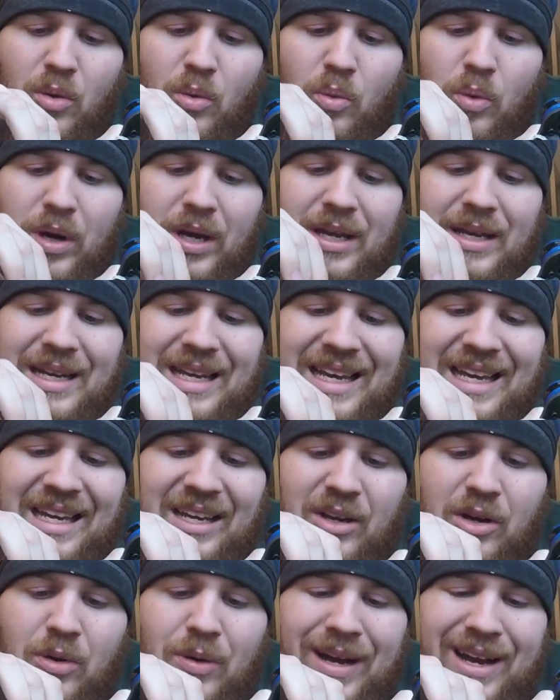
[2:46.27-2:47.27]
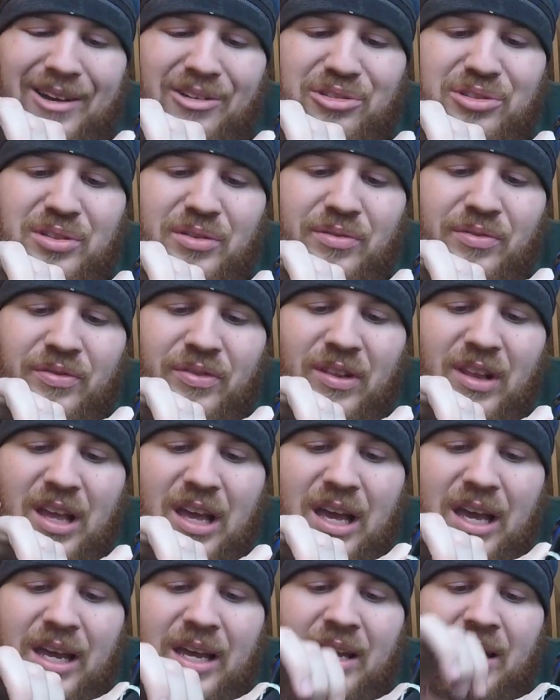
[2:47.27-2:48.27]
when I go out to
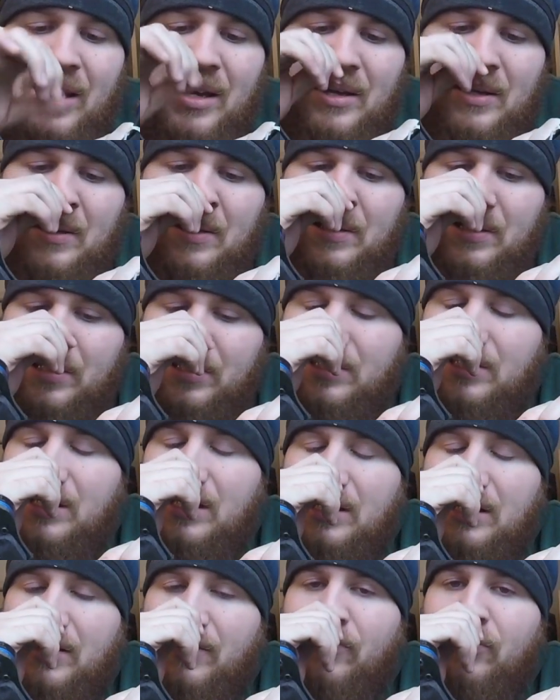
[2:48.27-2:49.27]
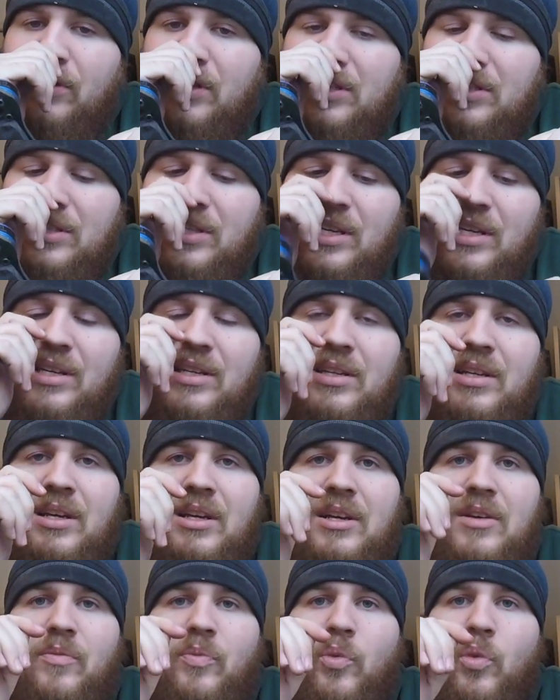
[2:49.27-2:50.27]
fly, to see if this thing,
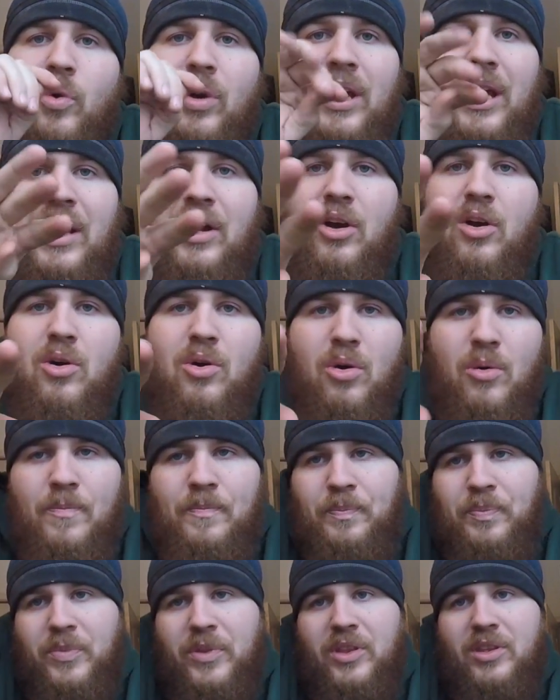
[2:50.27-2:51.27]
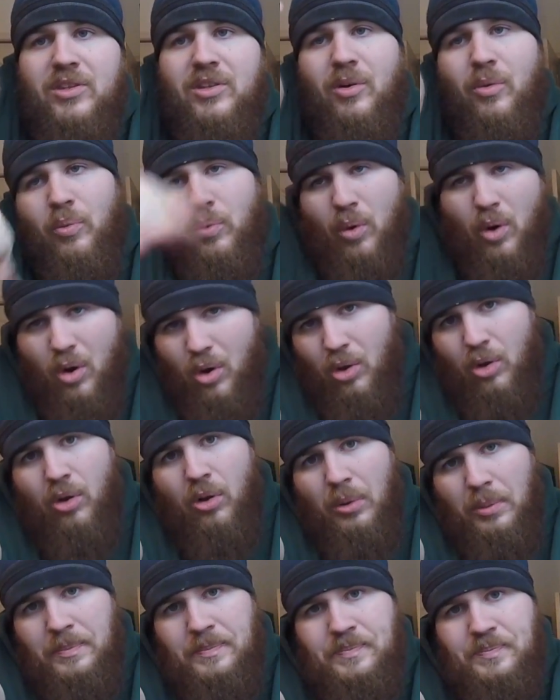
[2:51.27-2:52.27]
when I go to
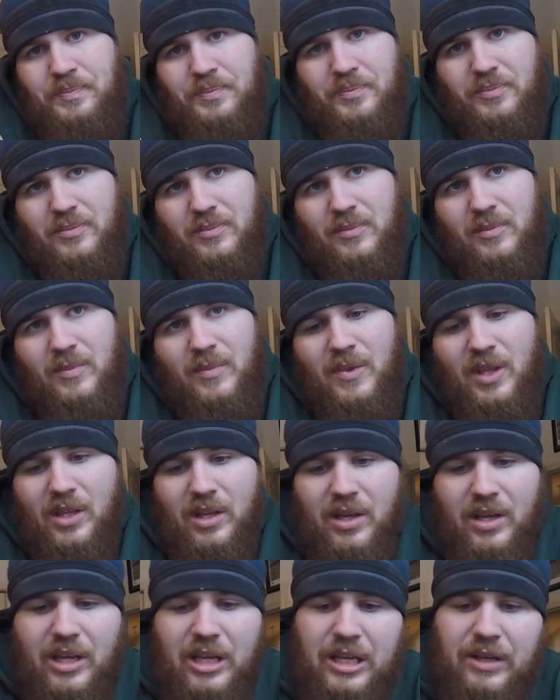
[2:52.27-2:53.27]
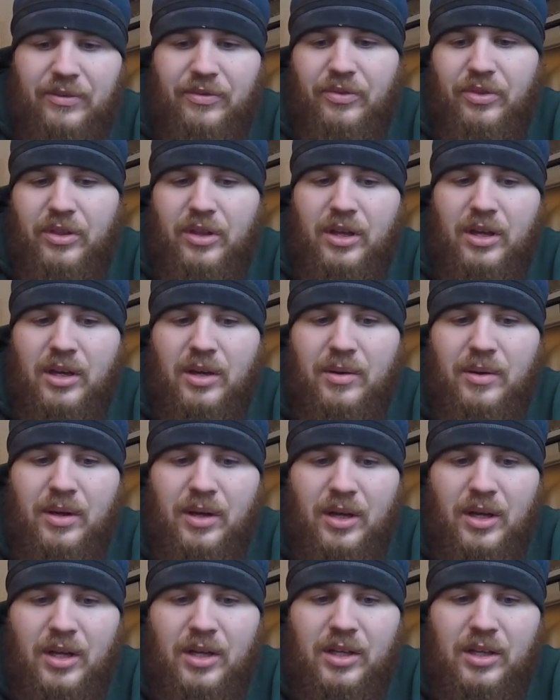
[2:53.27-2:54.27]
roll, if the,
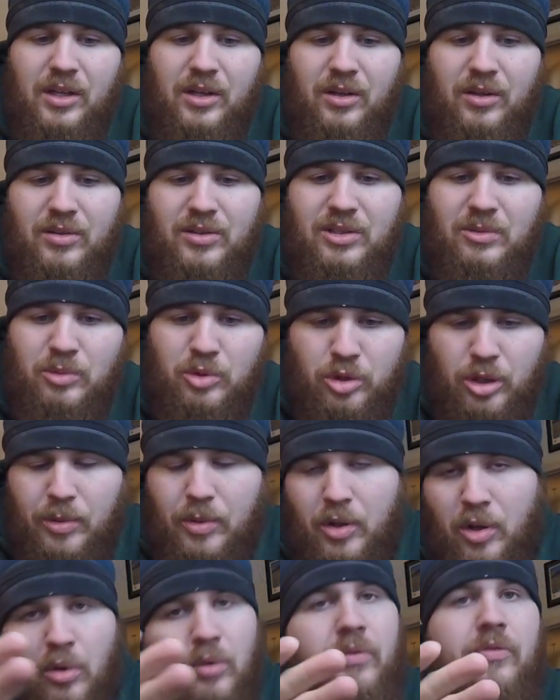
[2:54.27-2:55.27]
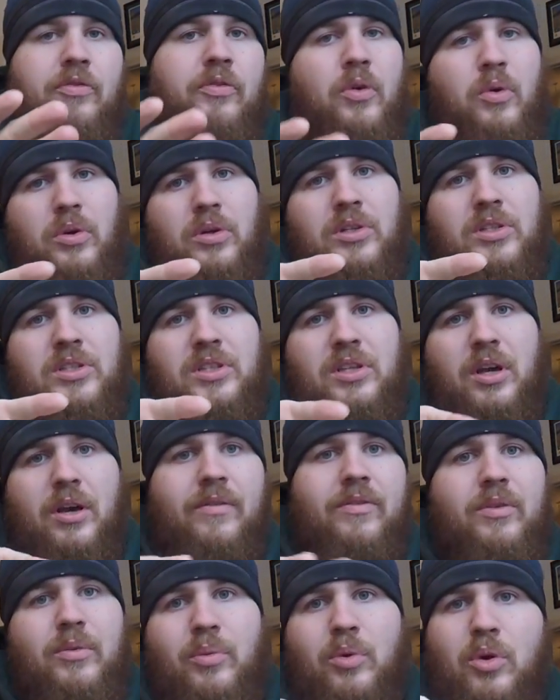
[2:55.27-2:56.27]
you know, centrifugal force
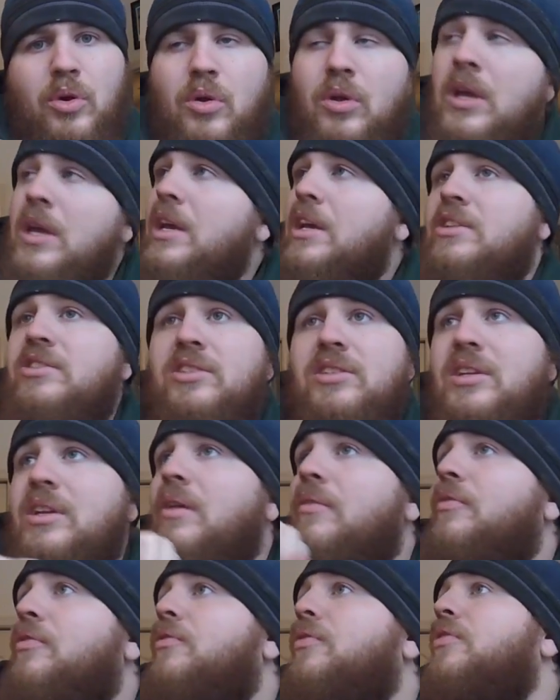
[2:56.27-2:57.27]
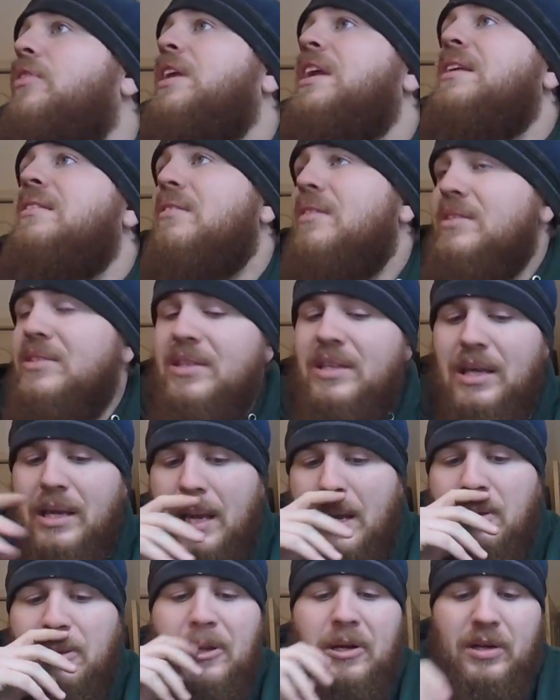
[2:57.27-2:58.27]
of the roll is just going to fling this thing
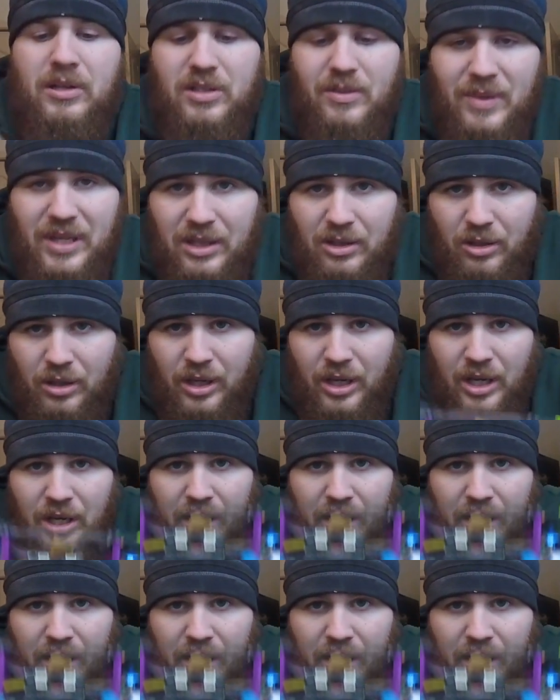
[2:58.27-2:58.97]
out there. Because, I mean, look,